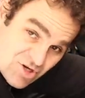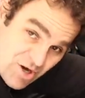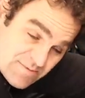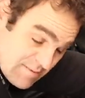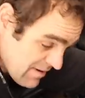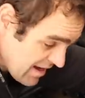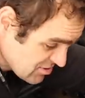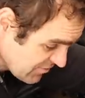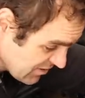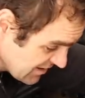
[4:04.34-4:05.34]
job
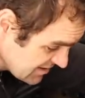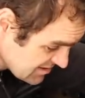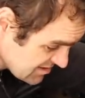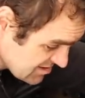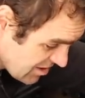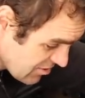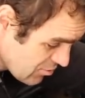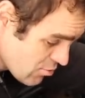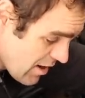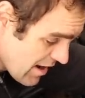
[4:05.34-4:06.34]
marked off the list,
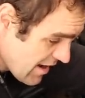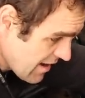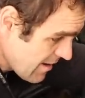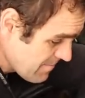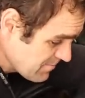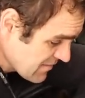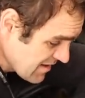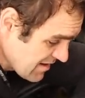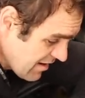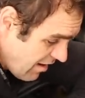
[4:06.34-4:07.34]
so
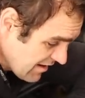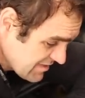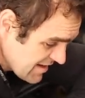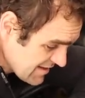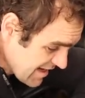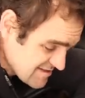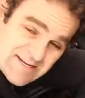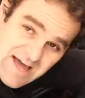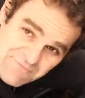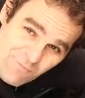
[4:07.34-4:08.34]
I think that's
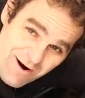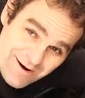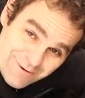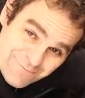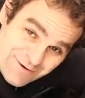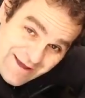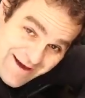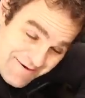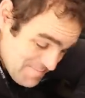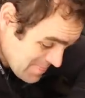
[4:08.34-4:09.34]
enough wiring for
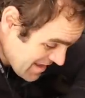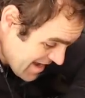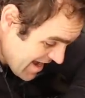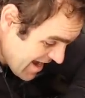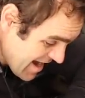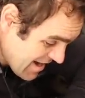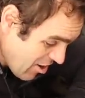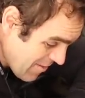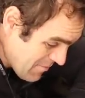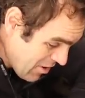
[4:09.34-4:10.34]
now, and
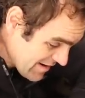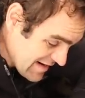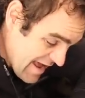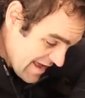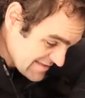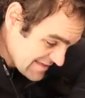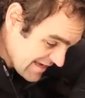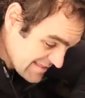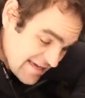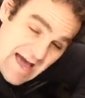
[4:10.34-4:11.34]
I might
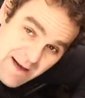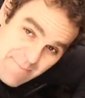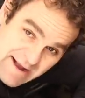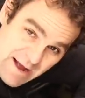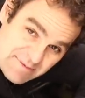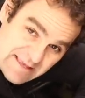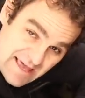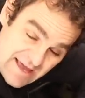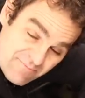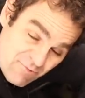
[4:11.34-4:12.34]
get the car back up in the
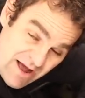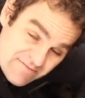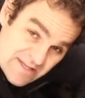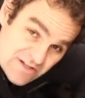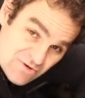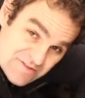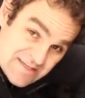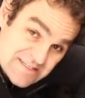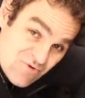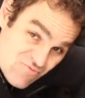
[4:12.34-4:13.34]
air, and we'll have another look at
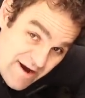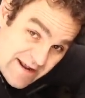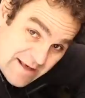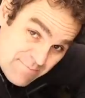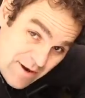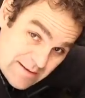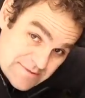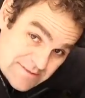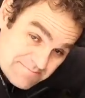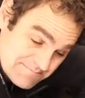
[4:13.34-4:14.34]
these radiator
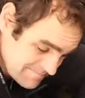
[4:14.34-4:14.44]
pipes.